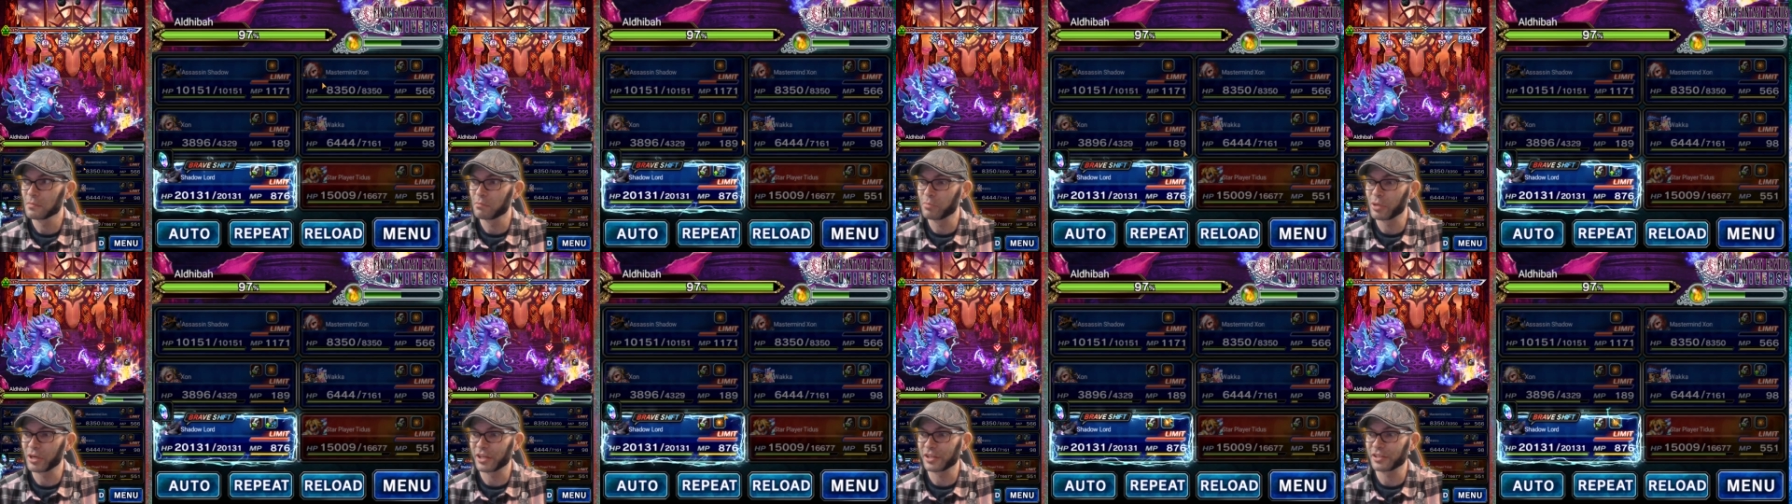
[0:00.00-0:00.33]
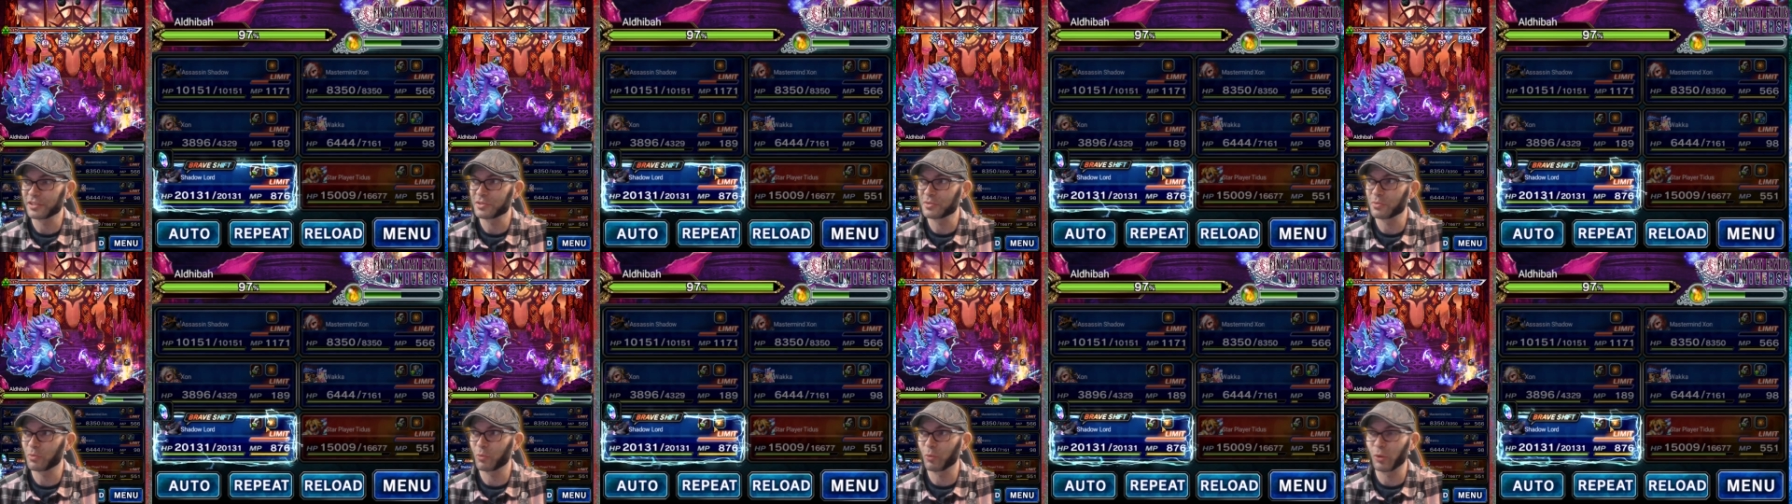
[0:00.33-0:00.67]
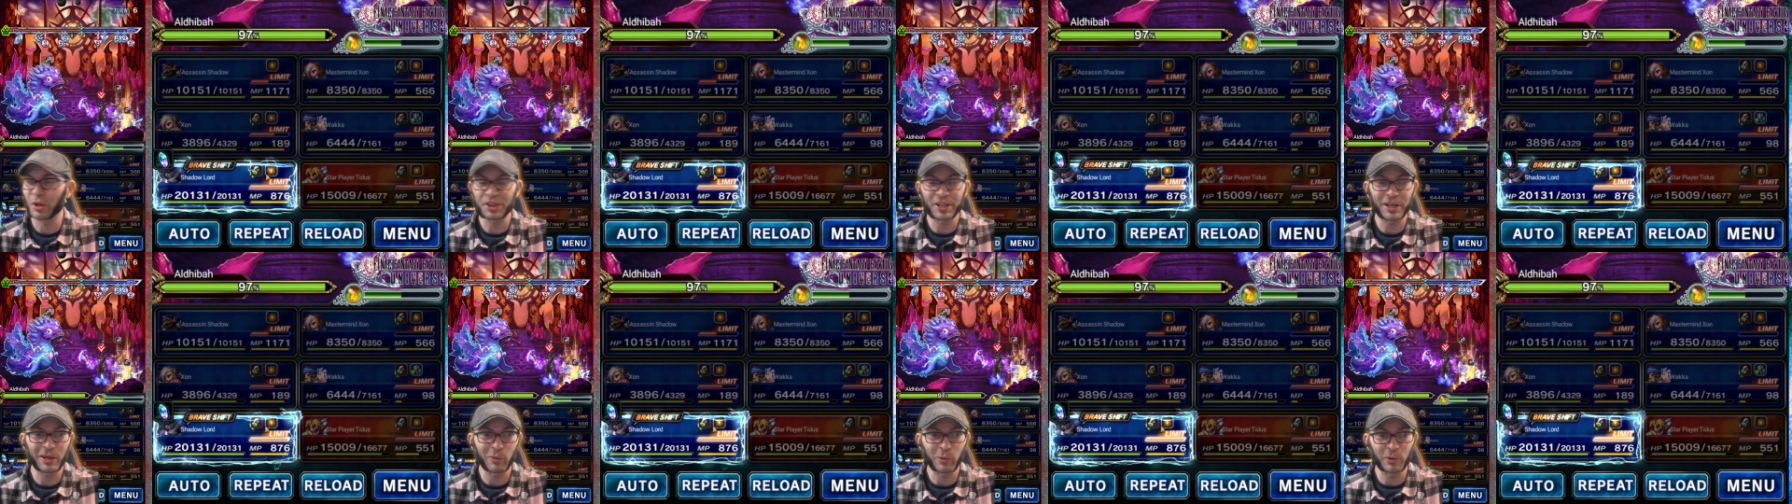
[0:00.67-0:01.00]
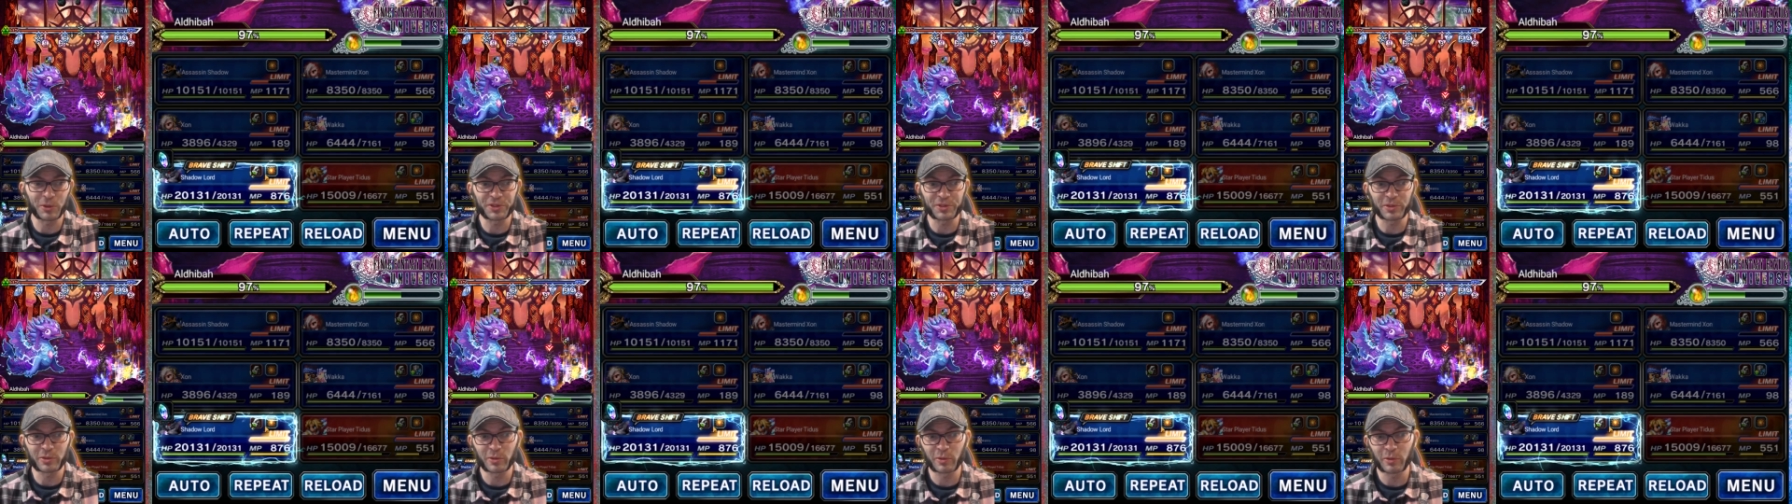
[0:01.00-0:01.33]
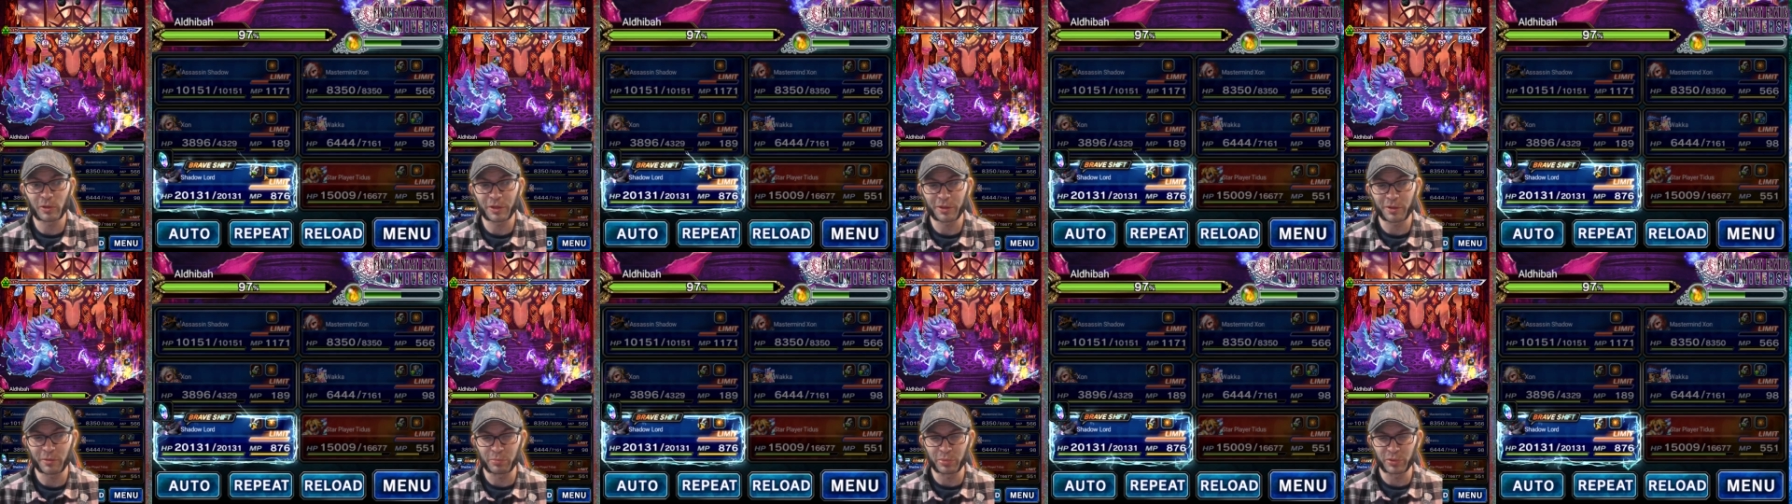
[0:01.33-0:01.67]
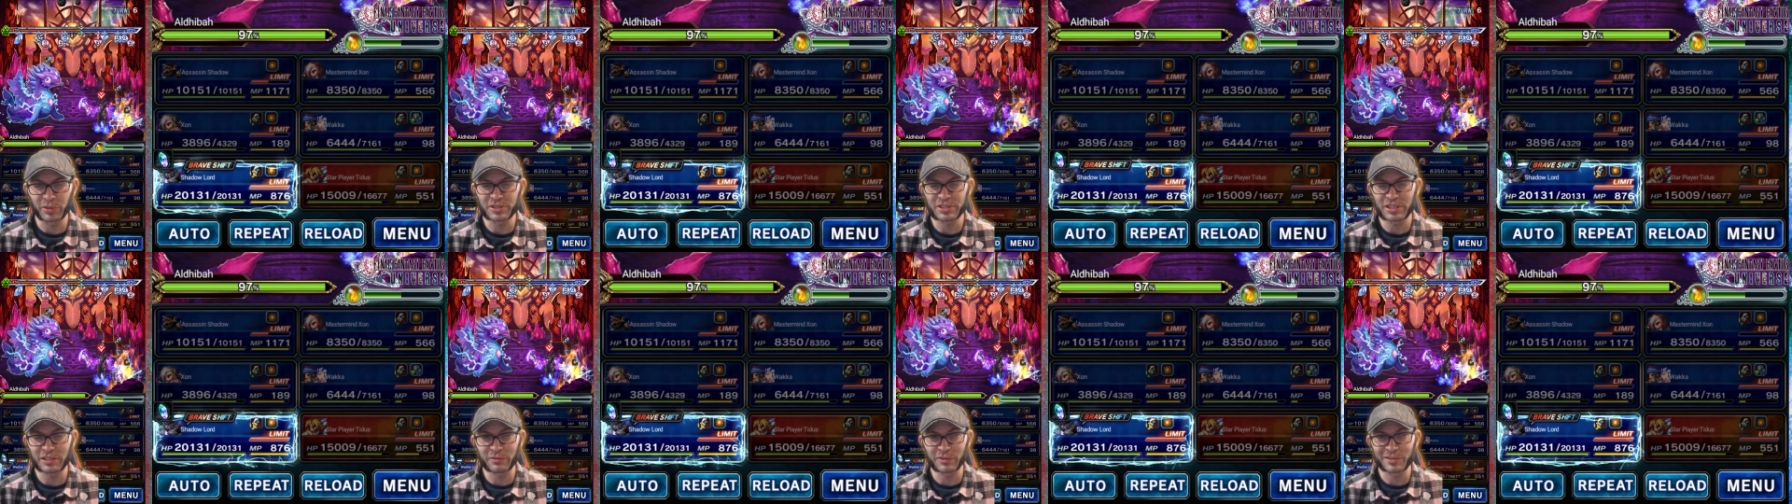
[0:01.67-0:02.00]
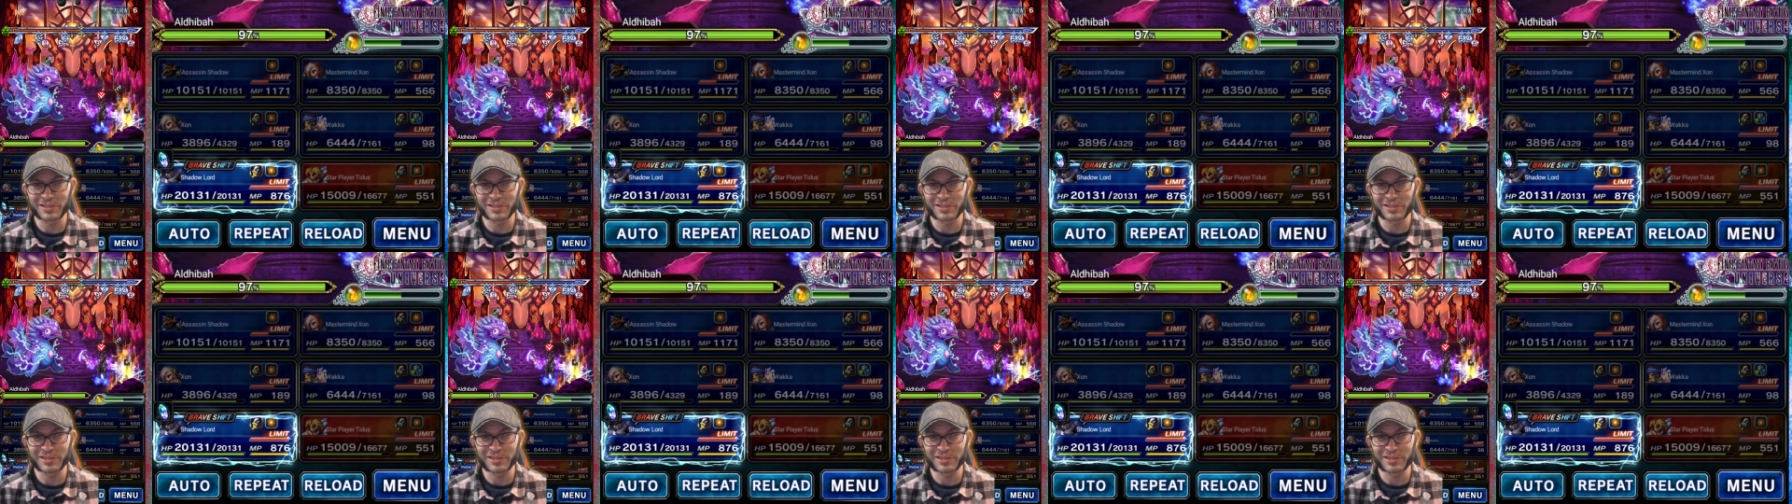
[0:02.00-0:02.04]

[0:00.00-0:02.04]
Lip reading: Because what that will do, the boosting